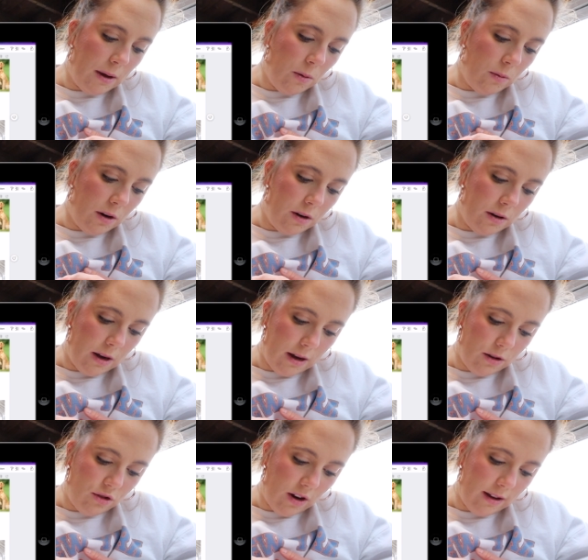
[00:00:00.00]
my word
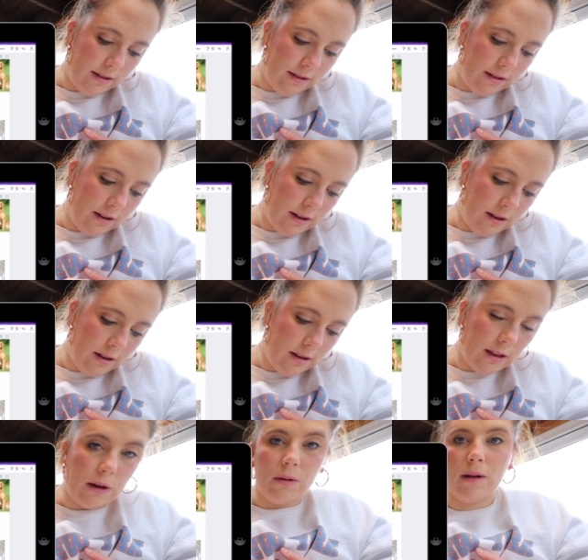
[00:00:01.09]
trust,
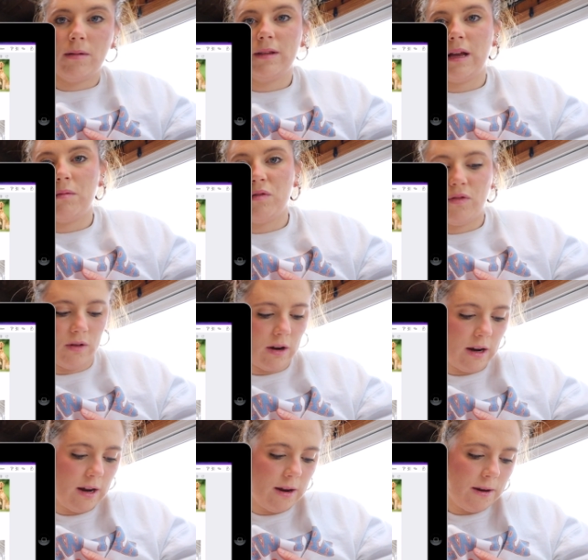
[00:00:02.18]
like what I was saying
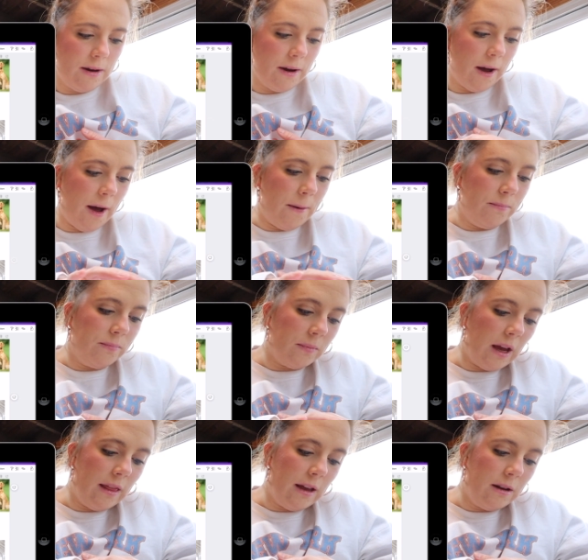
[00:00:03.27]
before. And
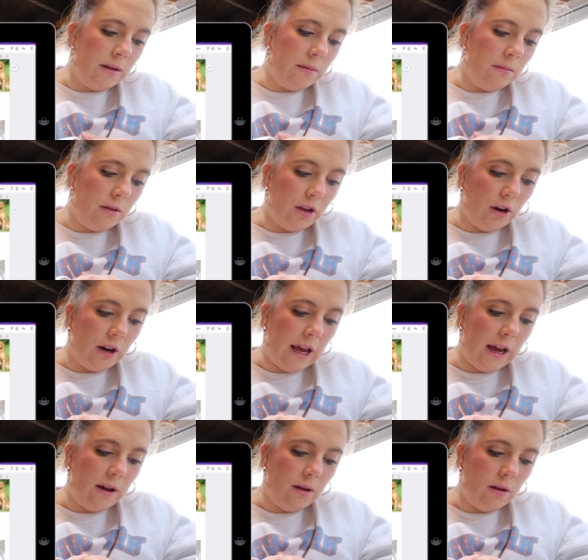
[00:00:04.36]
then 30,
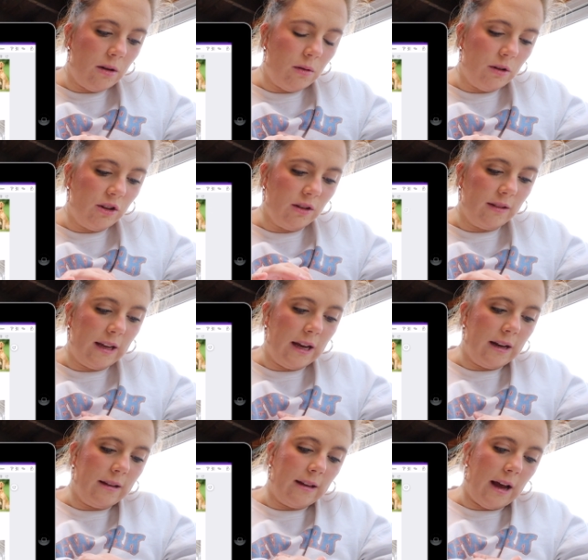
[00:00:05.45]
which you'll see
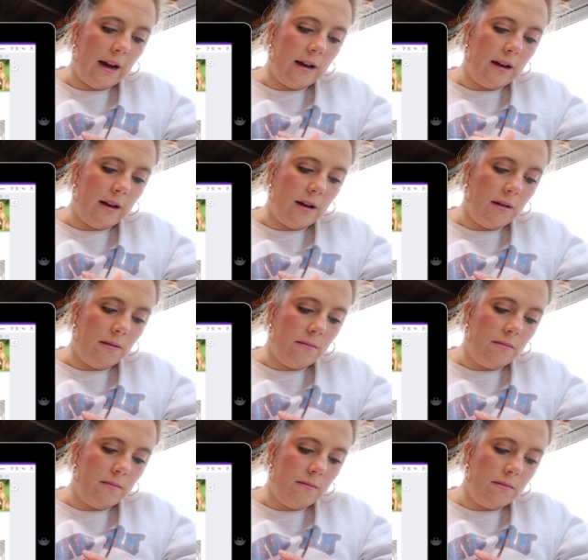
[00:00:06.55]
in a sec.
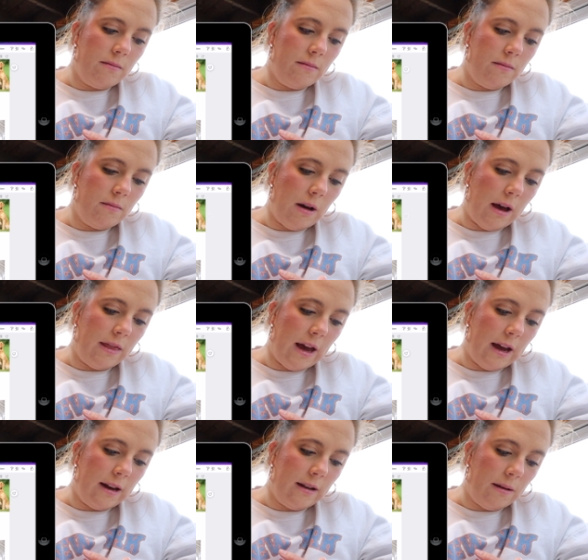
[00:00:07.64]
At the
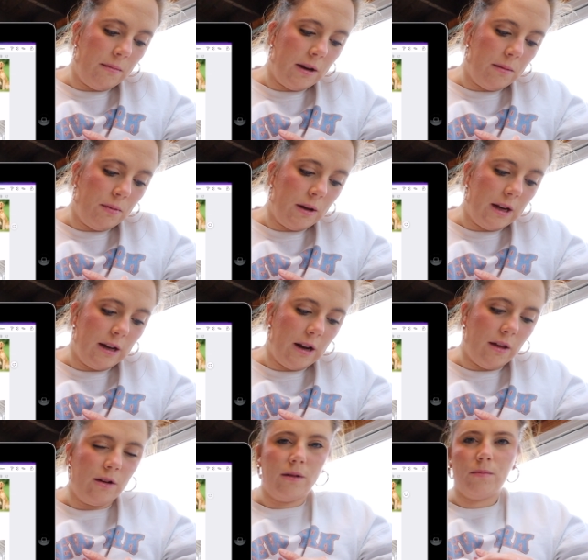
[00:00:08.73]
end, I'm gonna put in
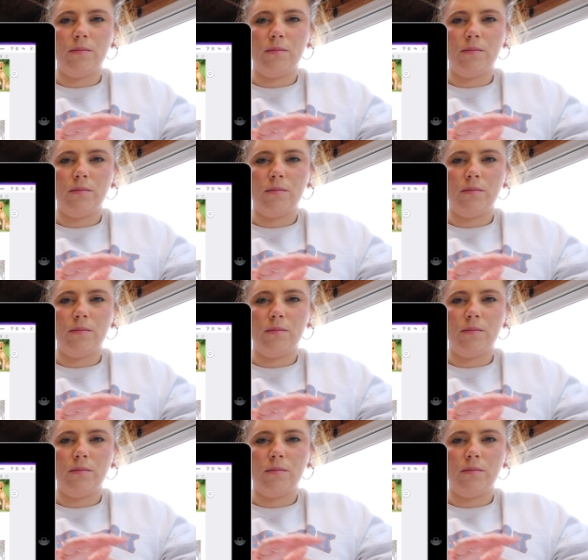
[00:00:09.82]
other